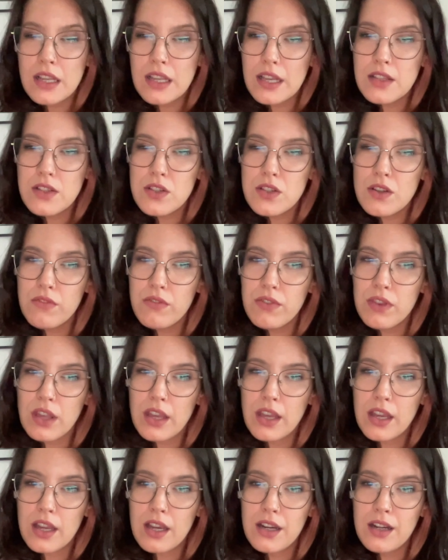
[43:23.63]
I guess, of
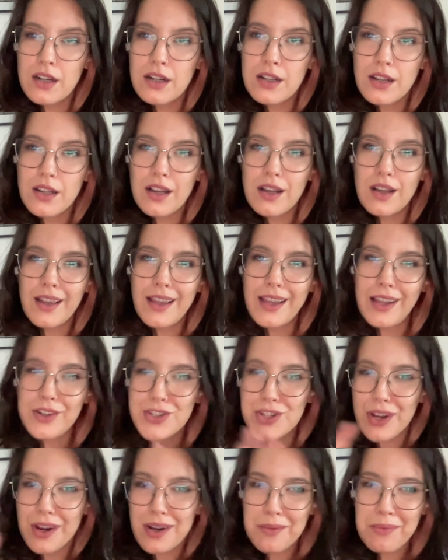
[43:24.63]
their
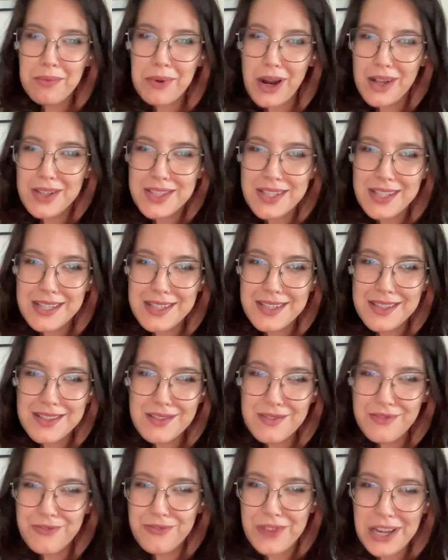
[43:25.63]
HR
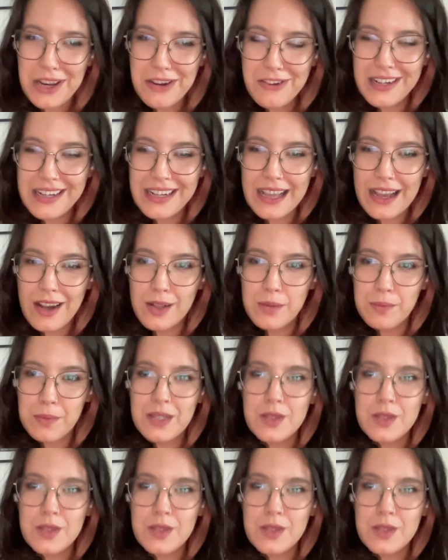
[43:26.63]
process figuring out.